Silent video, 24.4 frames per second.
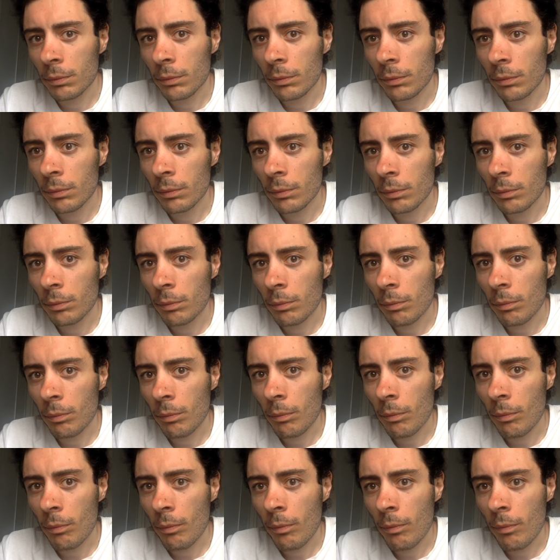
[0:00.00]

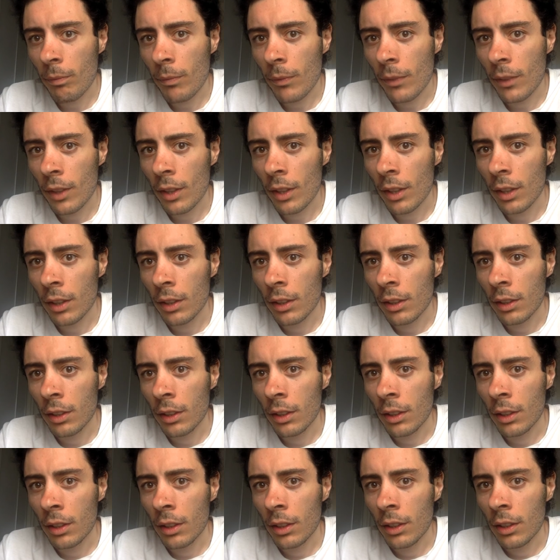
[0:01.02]

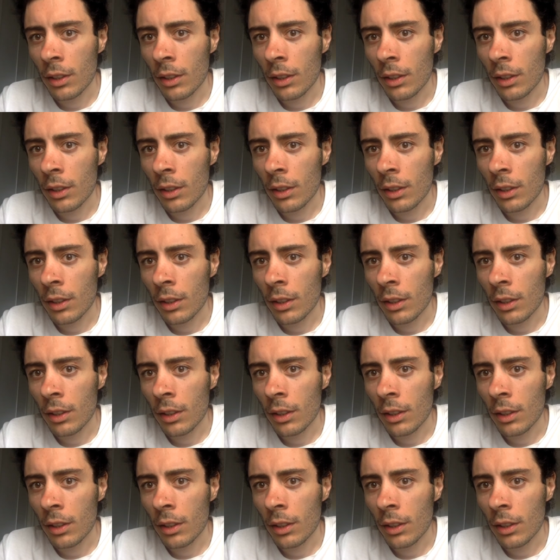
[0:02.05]
Nobody speaks.